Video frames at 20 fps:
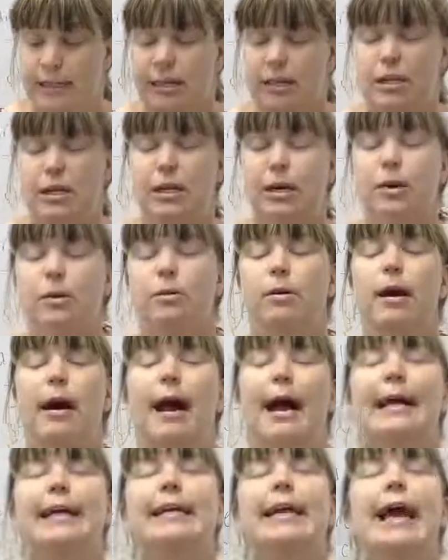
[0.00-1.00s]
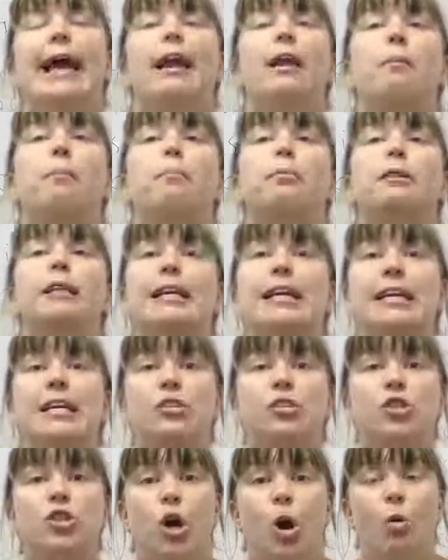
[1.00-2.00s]
So again,
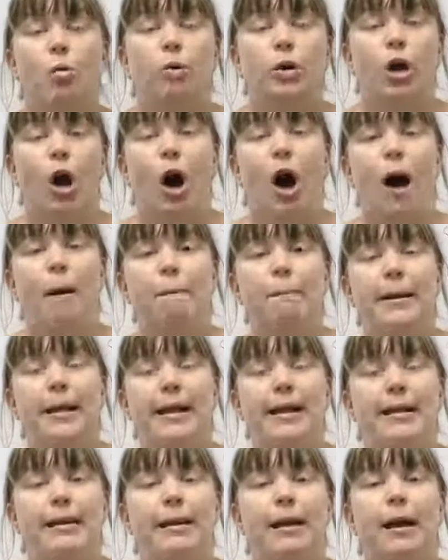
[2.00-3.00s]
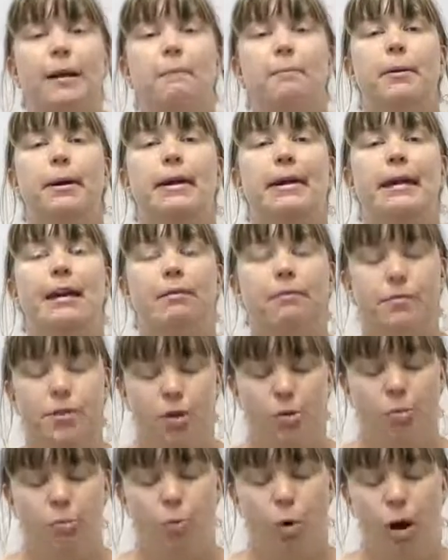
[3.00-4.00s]
please don't copy, but if
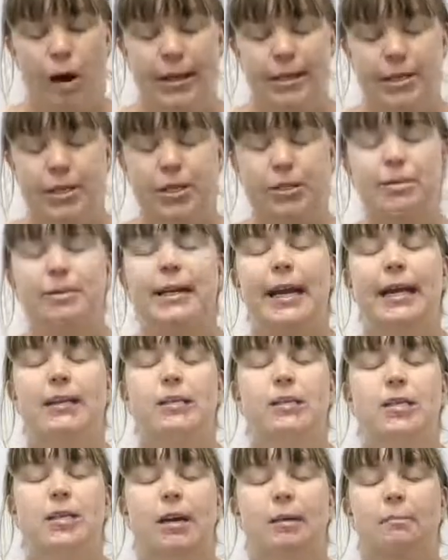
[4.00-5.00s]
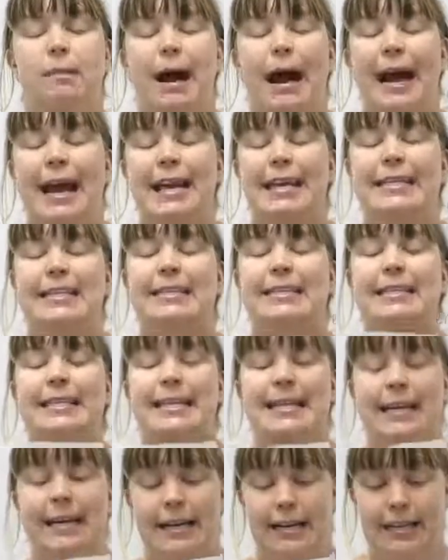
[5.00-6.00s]
you want to get some
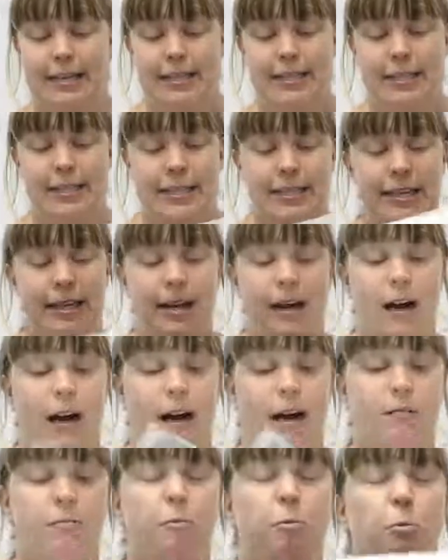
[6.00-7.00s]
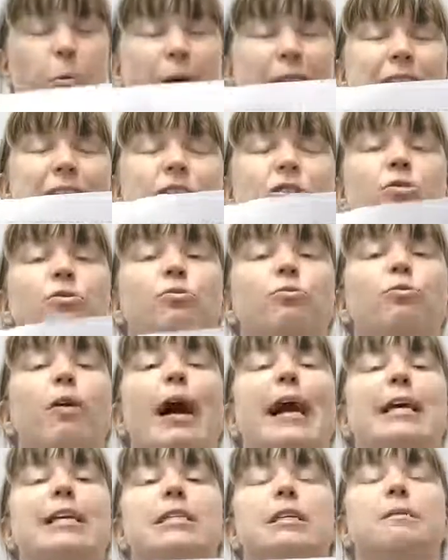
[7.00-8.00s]
ideas of what to
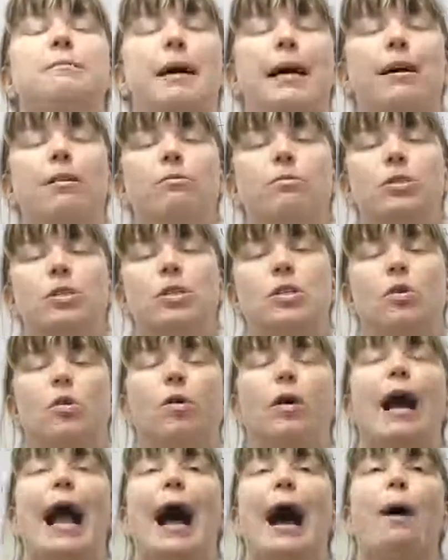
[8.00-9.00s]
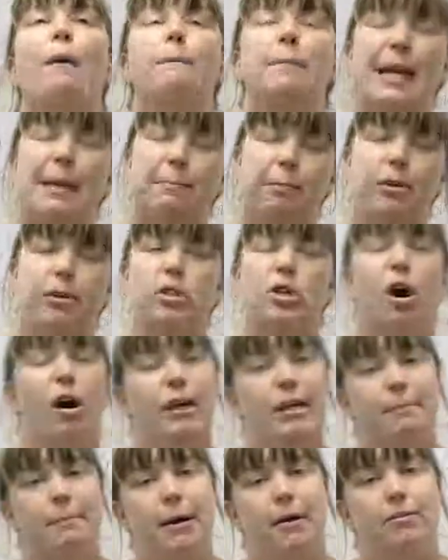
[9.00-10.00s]
write about or how people
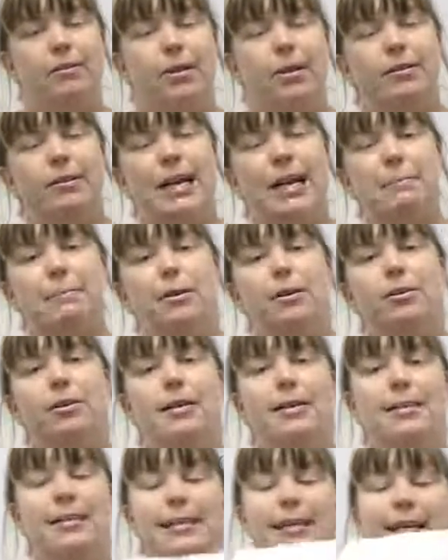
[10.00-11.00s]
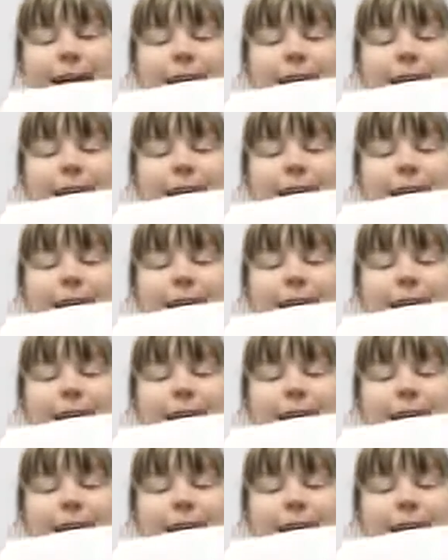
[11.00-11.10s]
talk about their neighborhood,